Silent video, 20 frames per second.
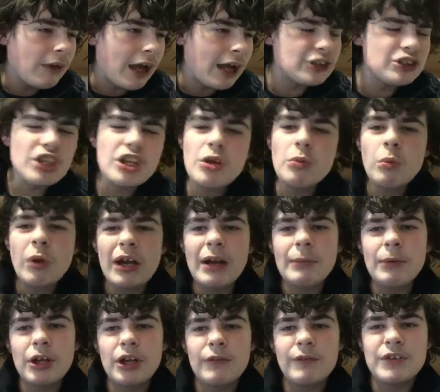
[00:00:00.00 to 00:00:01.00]
I don't know when
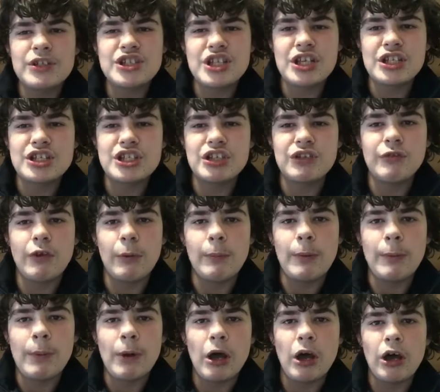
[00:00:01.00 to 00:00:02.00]
I'm going to return to
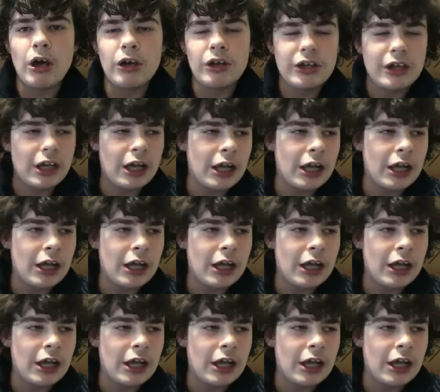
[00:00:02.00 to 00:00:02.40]
Europa Park,